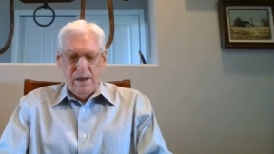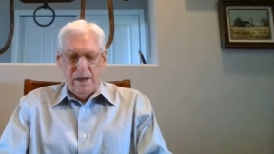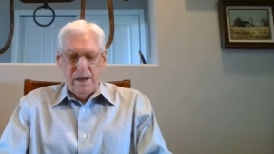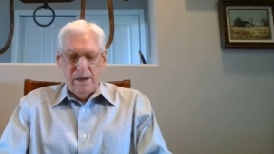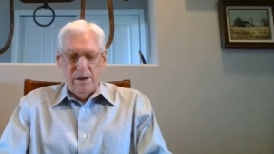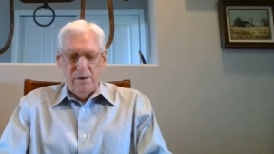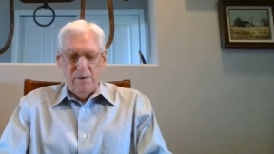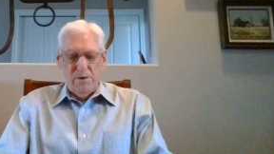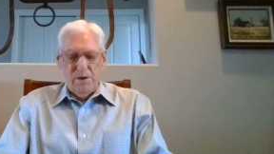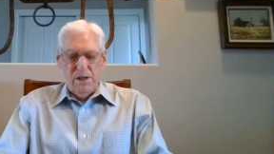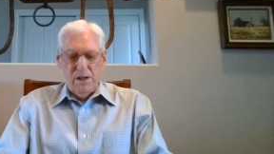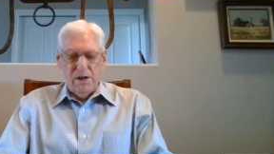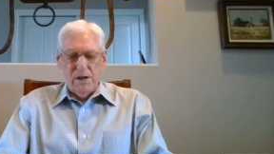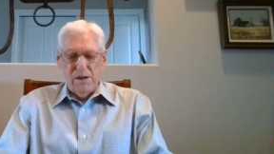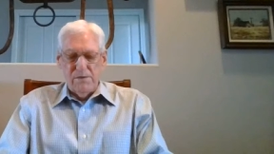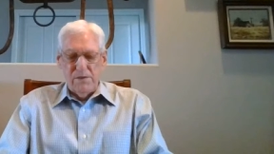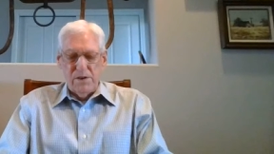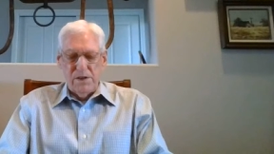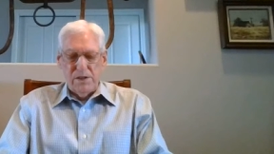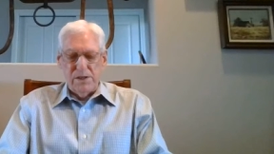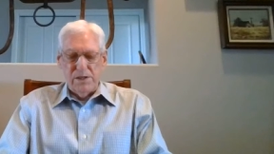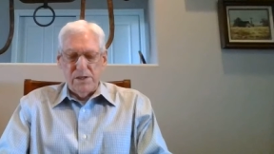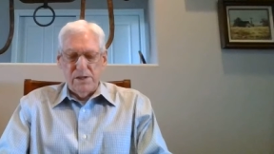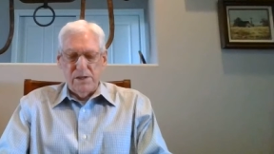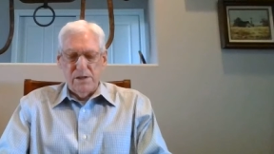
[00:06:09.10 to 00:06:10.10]
And all of
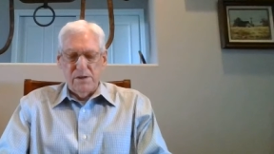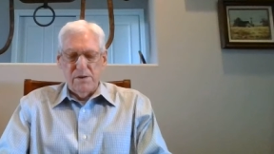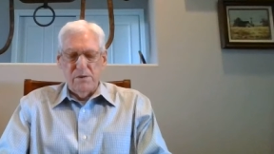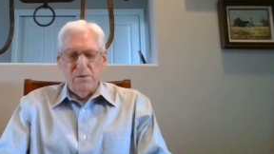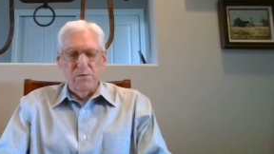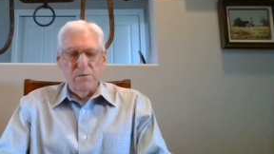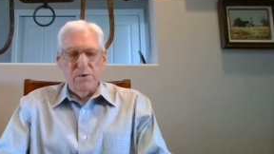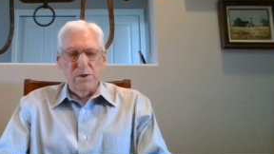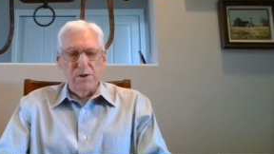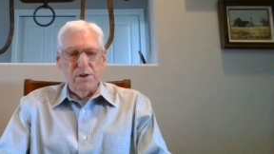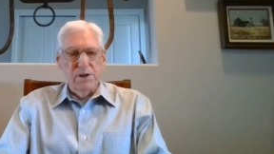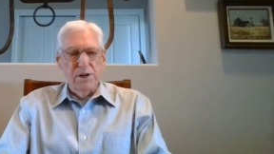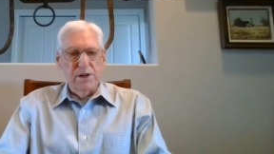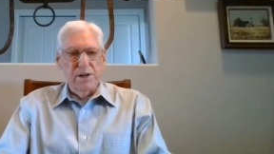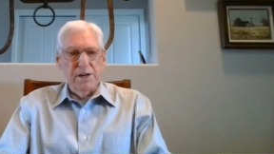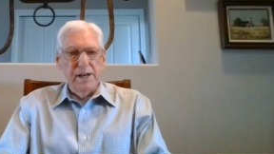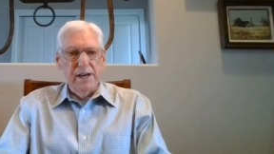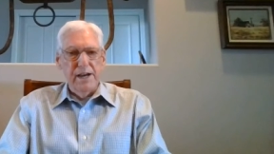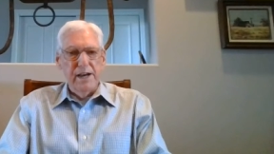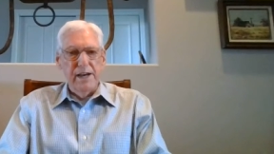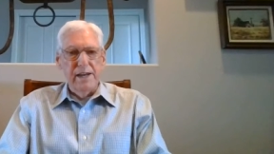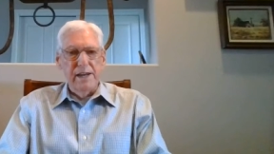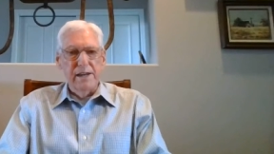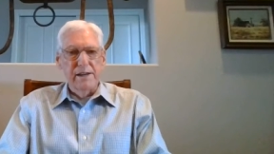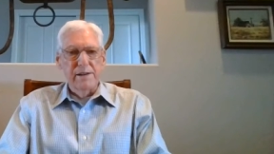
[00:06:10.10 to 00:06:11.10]
us are going to
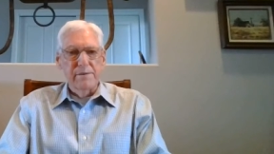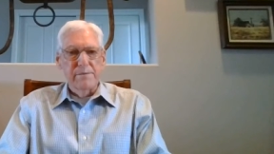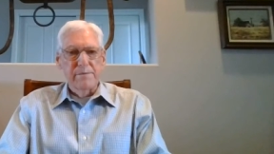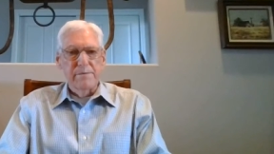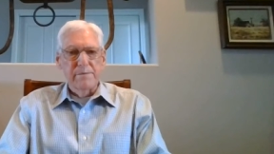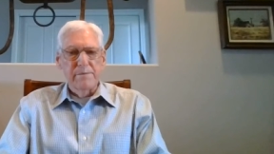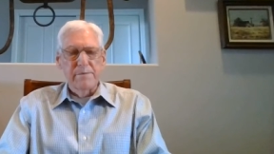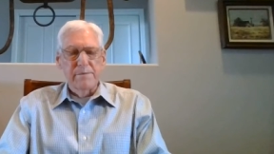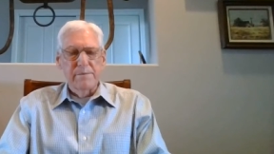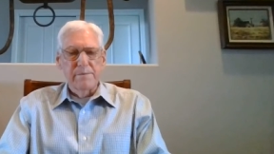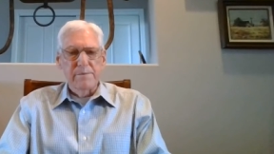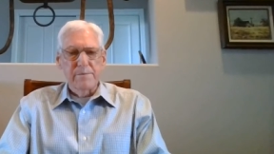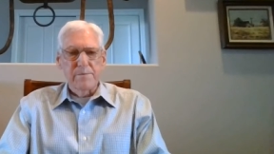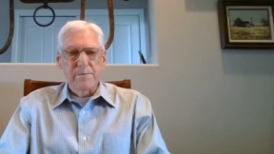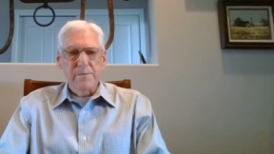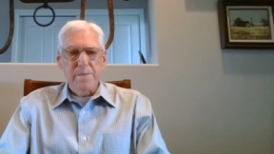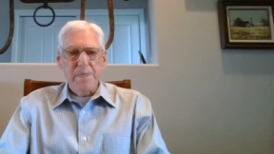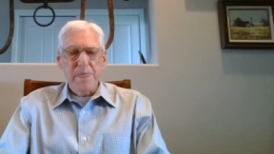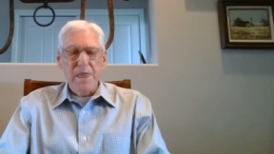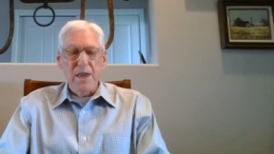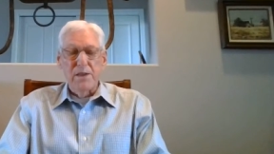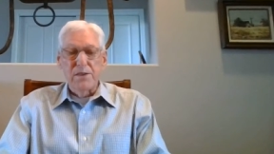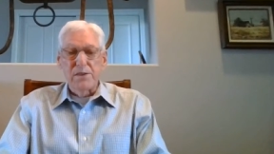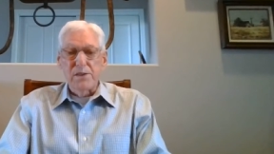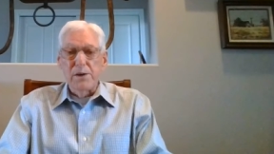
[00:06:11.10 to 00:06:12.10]
die
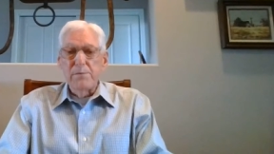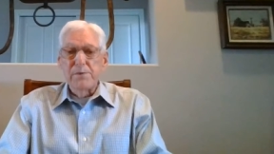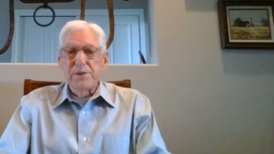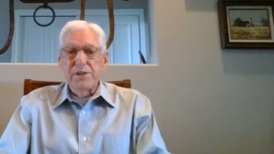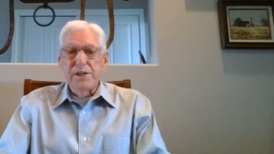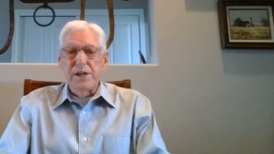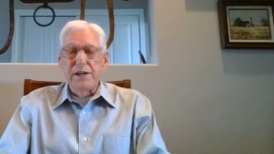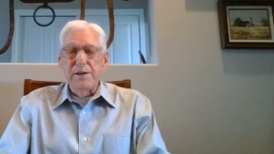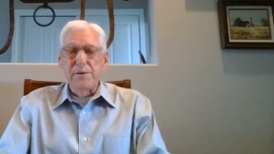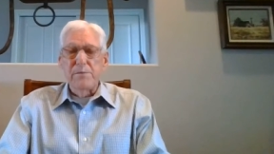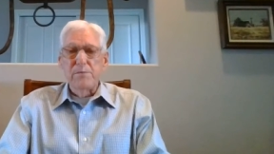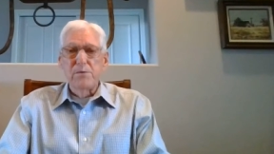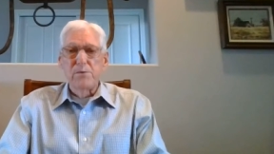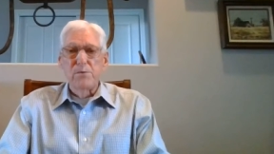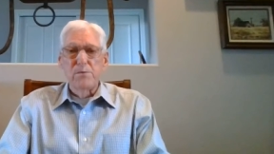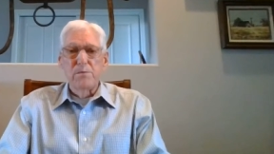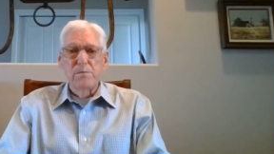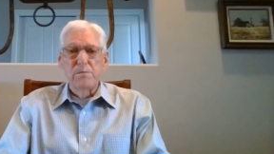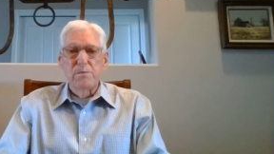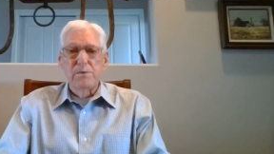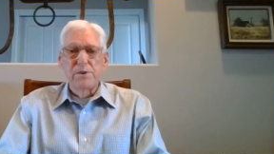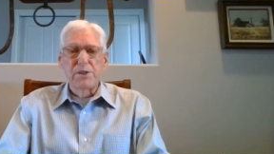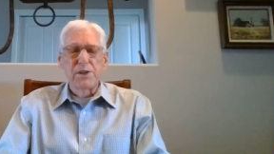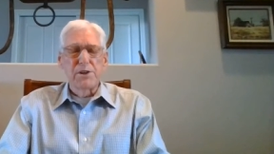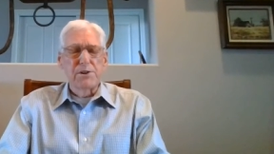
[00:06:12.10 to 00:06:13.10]
sometime,
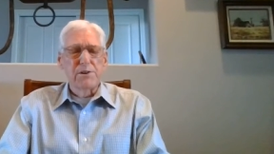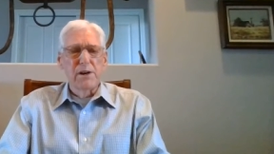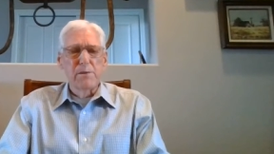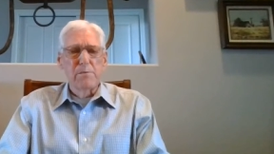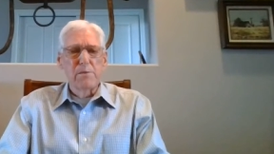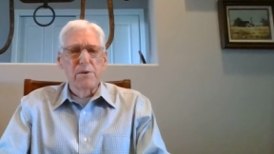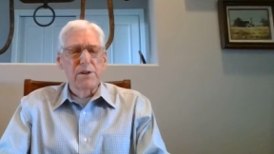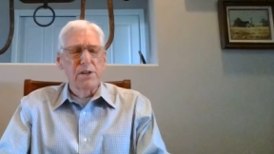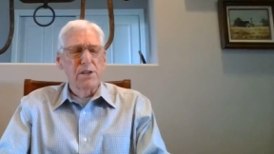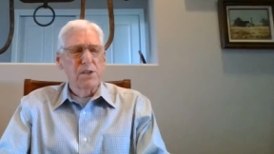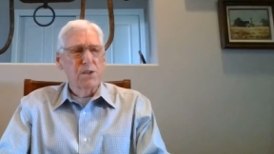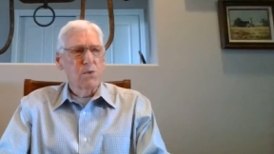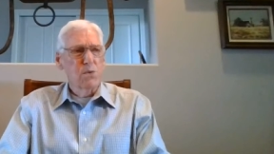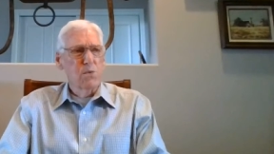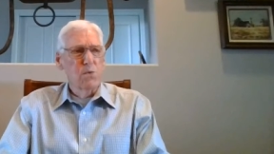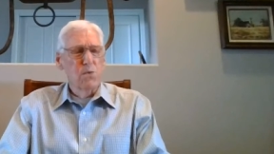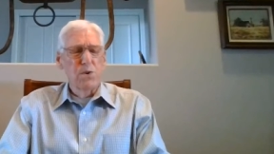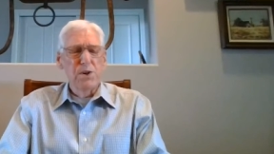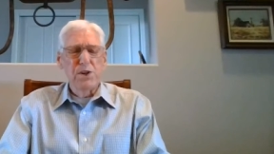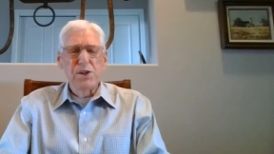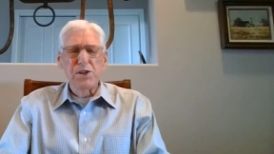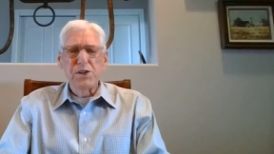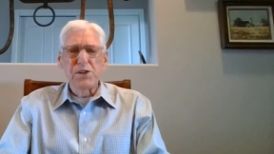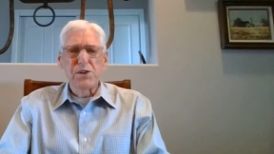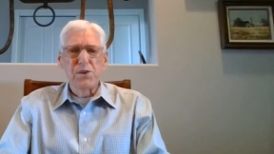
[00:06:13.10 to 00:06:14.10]
but the trouble is
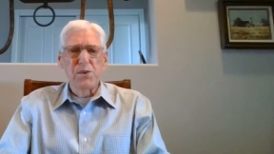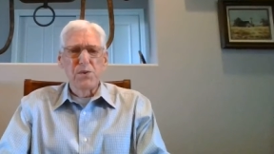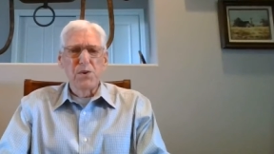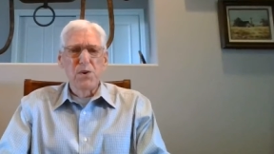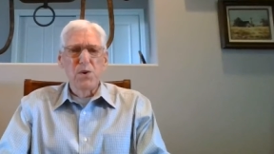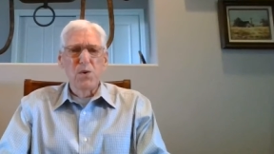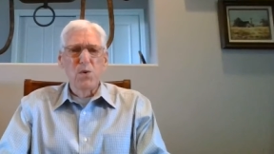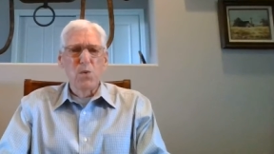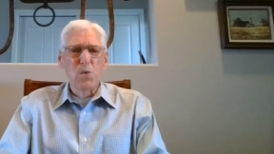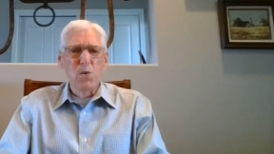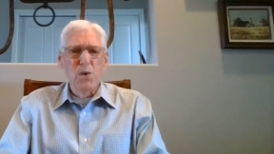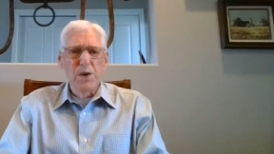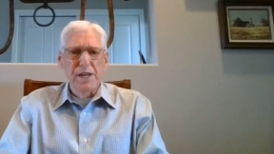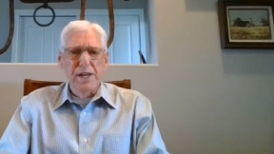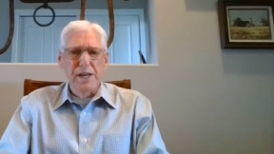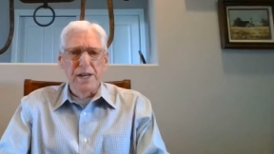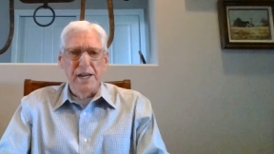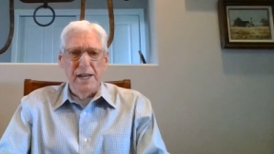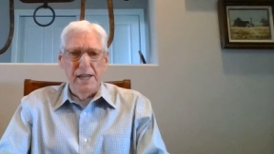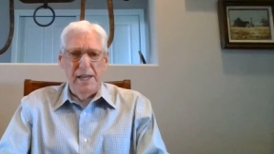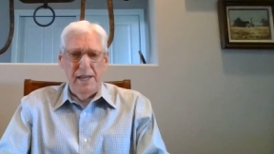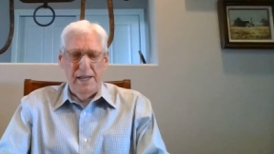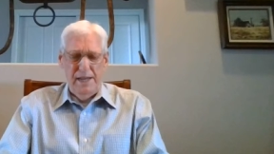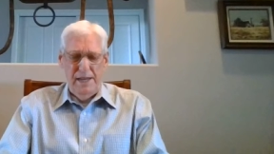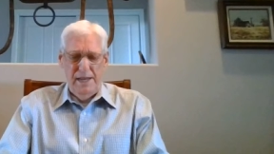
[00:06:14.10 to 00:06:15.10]
we just don't know when.